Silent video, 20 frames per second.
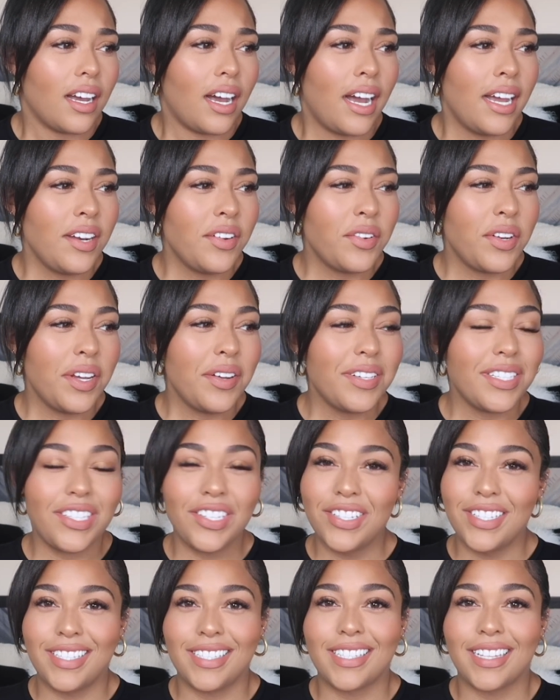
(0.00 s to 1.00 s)
I don't know,
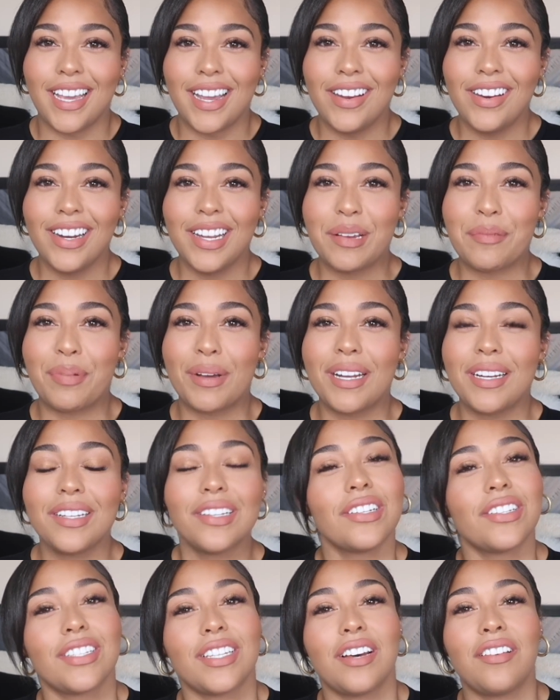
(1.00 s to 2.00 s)
it's just scary putting
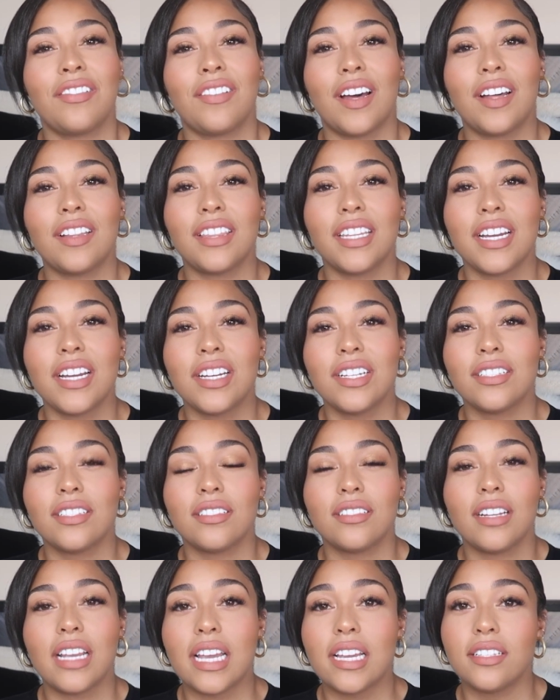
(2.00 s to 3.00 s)
yourself out
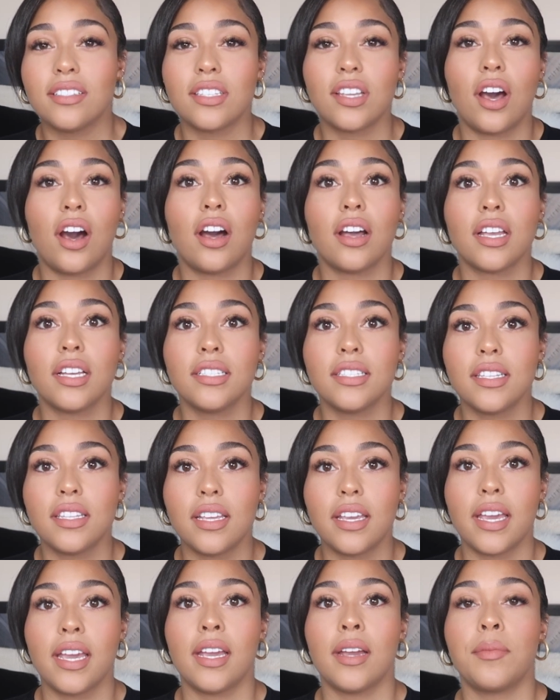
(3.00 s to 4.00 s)
there and talking to
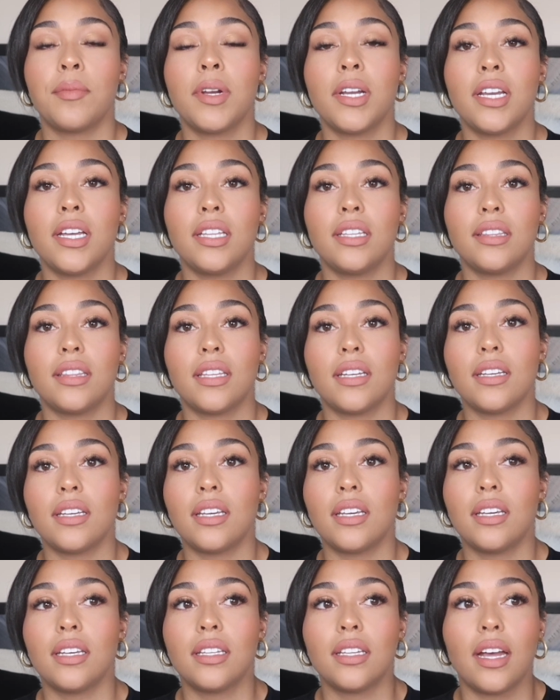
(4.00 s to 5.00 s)
the camera and
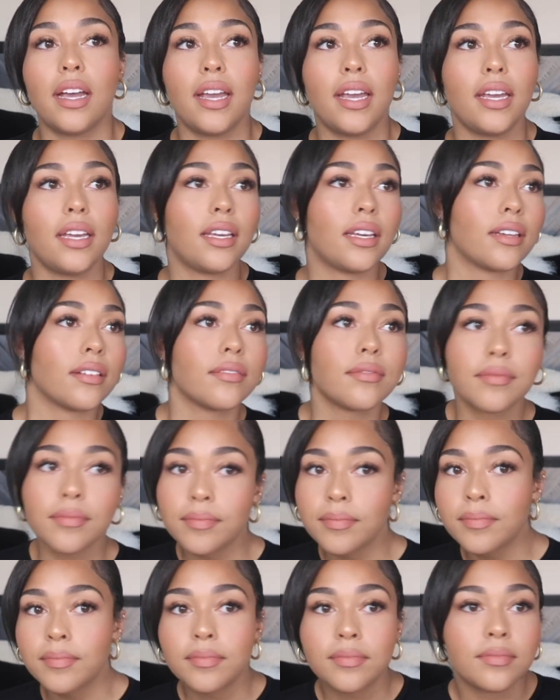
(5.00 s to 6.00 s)
thinking like,
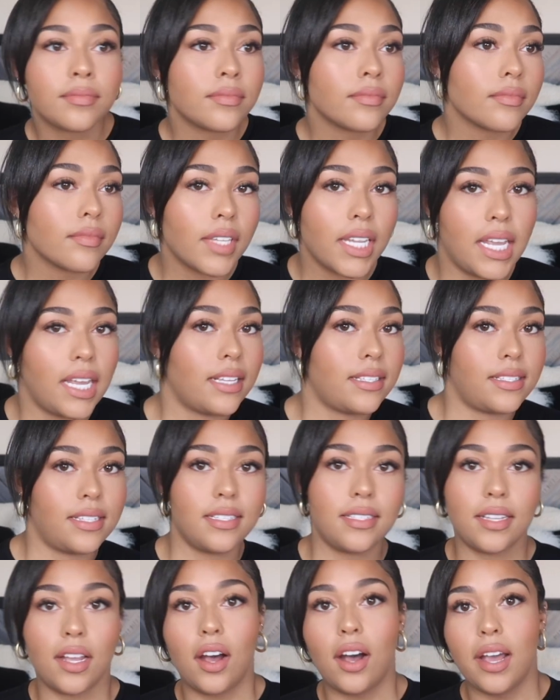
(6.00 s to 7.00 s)

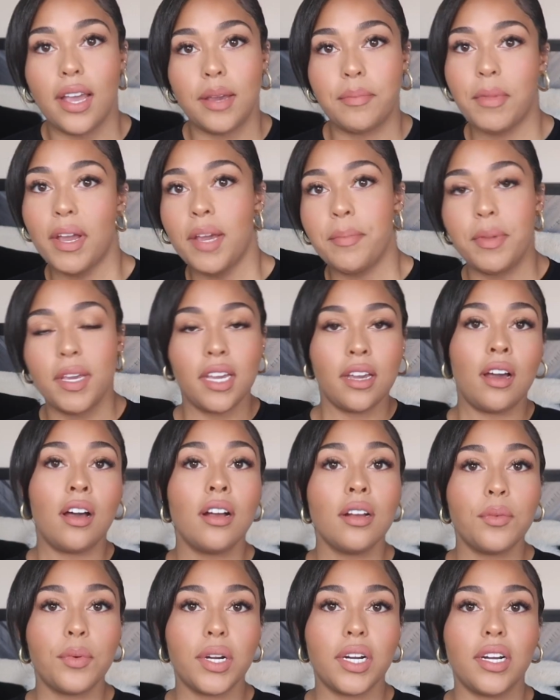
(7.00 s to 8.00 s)
am I being
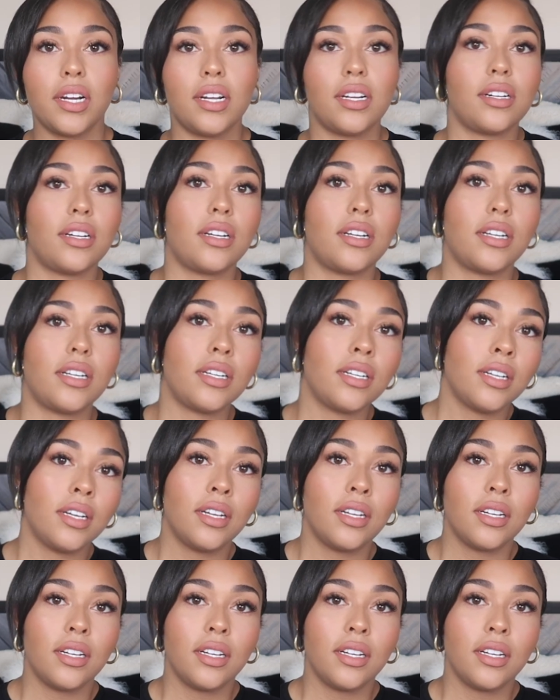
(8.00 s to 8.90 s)
awkward, or